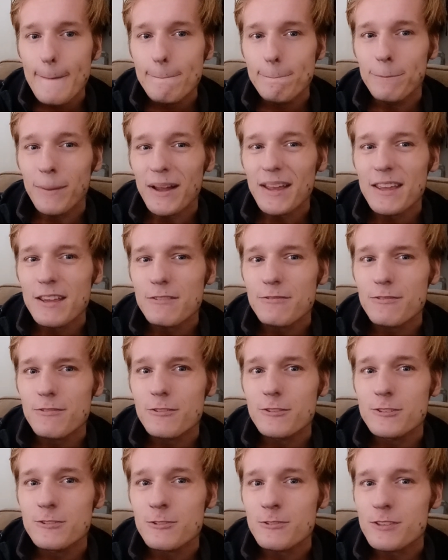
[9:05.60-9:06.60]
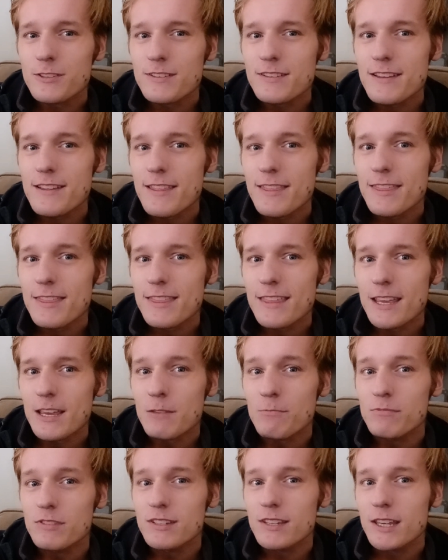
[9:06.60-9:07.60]
But if certain
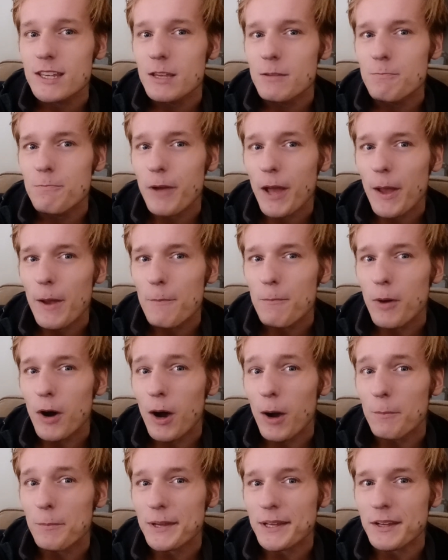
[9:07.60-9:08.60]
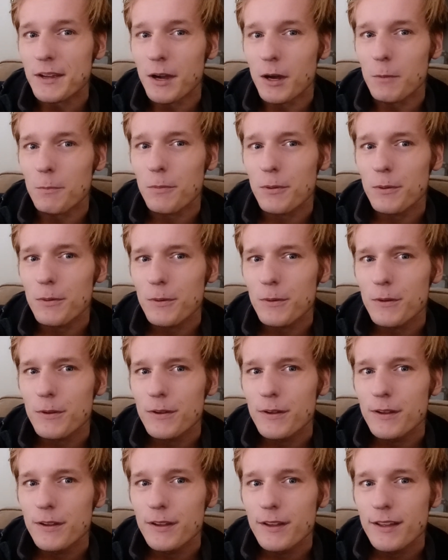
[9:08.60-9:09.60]
themes keep popping up
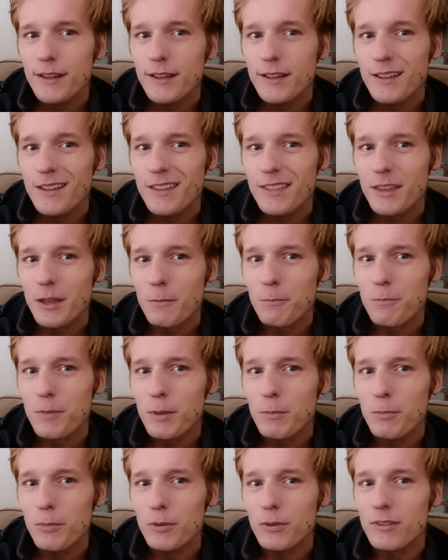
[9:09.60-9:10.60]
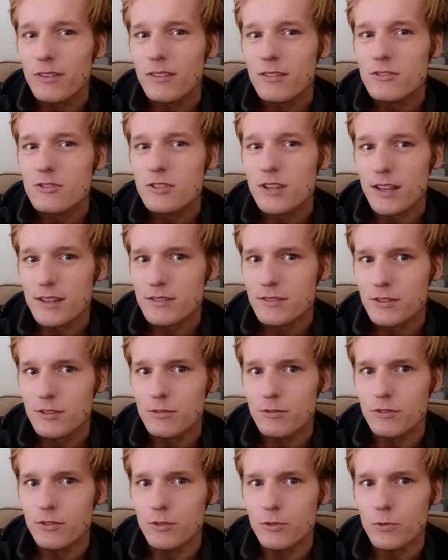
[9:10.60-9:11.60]
that people suggest you
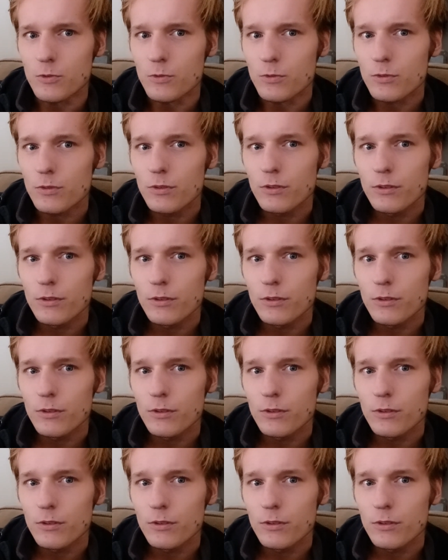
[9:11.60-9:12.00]
do,